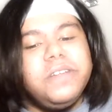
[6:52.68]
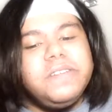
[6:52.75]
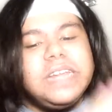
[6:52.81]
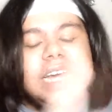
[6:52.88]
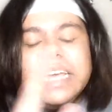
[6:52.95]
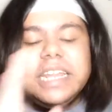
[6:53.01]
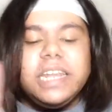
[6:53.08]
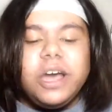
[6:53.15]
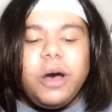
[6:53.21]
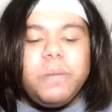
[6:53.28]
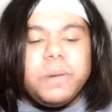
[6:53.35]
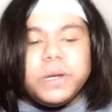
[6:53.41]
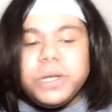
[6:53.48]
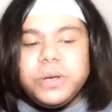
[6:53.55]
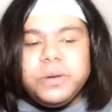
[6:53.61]
taken the
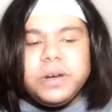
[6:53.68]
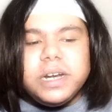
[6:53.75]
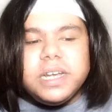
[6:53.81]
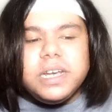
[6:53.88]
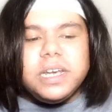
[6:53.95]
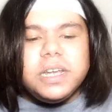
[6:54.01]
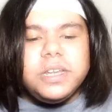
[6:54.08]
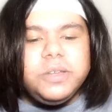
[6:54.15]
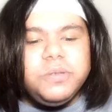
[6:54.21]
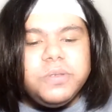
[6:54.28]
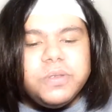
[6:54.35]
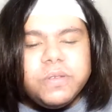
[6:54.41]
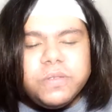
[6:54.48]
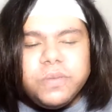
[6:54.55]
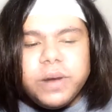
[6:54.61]
opportunity and used
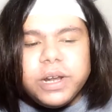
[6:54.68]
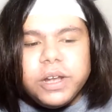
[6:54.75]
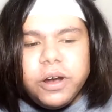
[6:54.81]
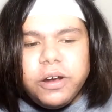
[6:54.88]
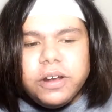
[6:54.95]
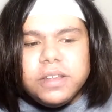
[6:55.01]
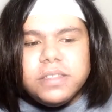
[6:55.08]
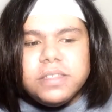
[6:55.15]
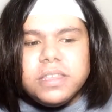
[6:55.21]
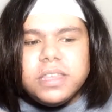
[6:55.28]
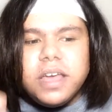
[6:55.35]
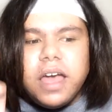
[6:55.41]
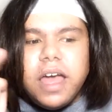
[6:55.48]
those red curtains